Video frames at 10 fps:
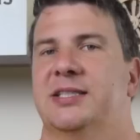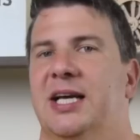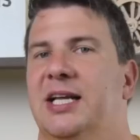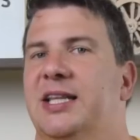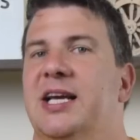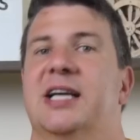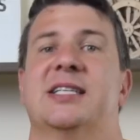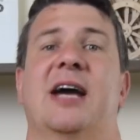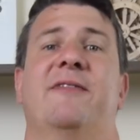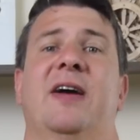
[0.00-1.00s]
Second thing is
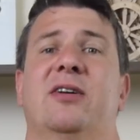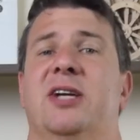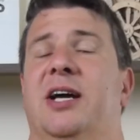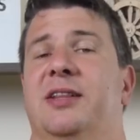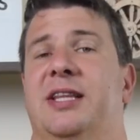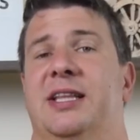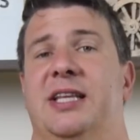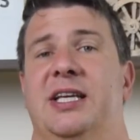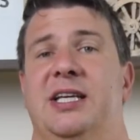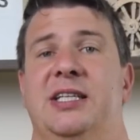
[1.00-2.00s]
I found out that
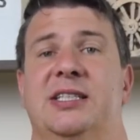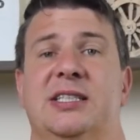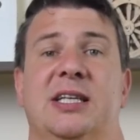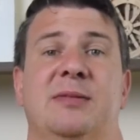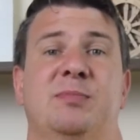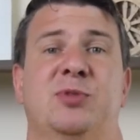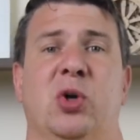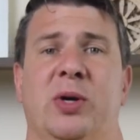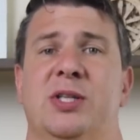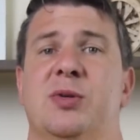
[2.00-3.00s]
these
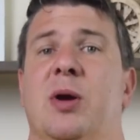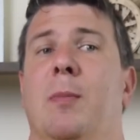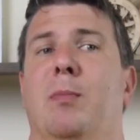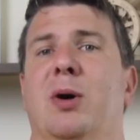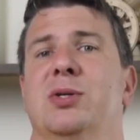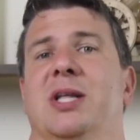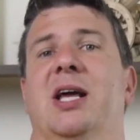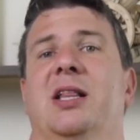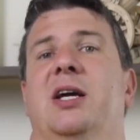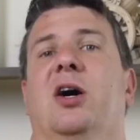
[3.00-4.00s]
joints most
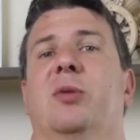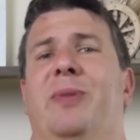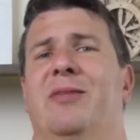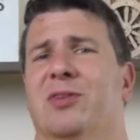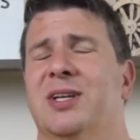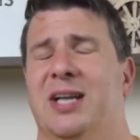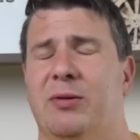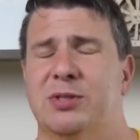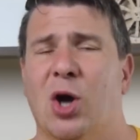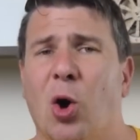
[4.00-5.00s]
likely are beveled, and I
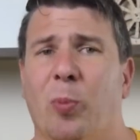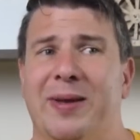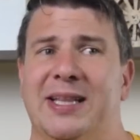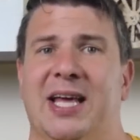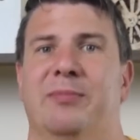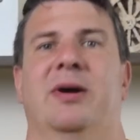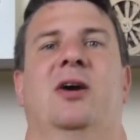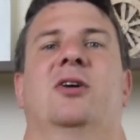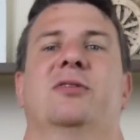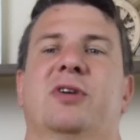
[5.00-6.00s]
was hoping that in my
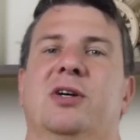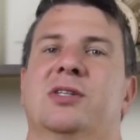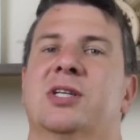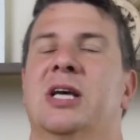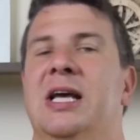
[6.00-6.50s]
heart of hearts,